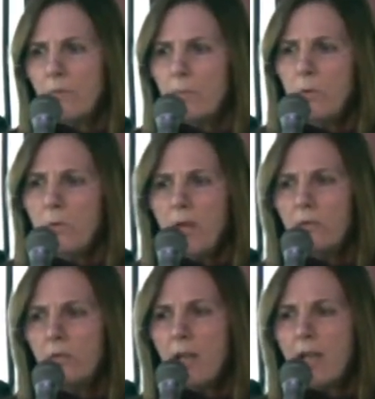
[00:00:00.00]
from
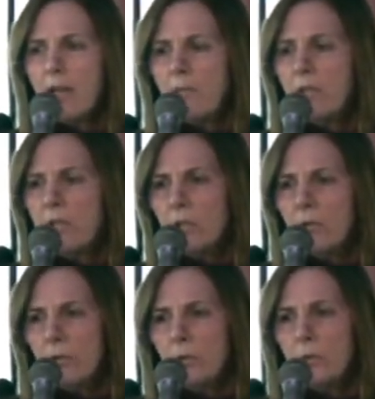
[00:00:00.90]
2009 every year
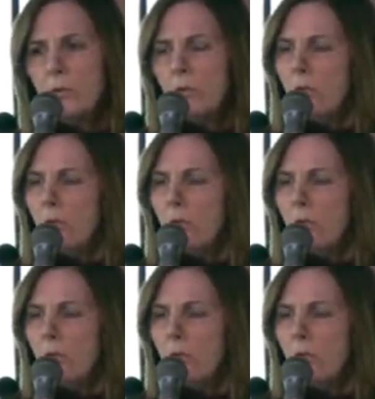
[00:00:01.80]
to